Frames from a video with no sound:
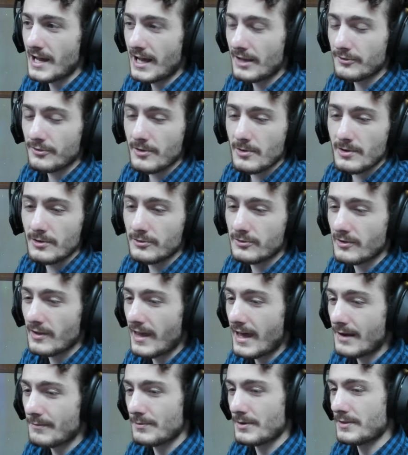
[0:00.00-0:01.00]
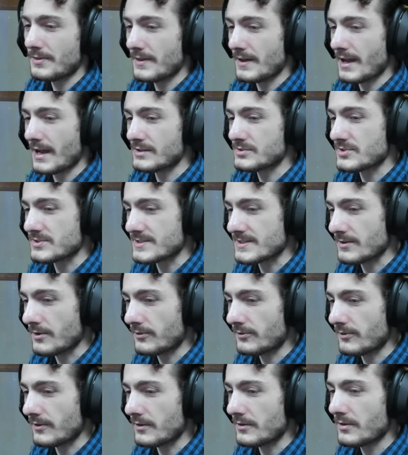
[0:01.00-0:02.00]
as there is to everything I just
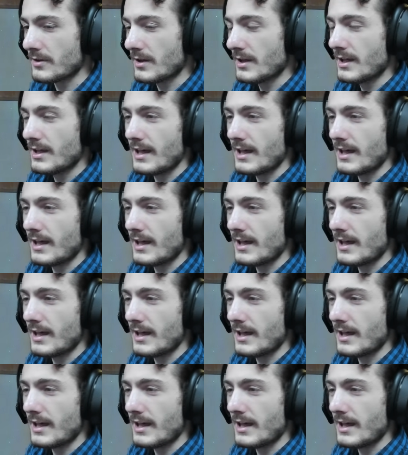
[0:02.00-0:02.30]
listed,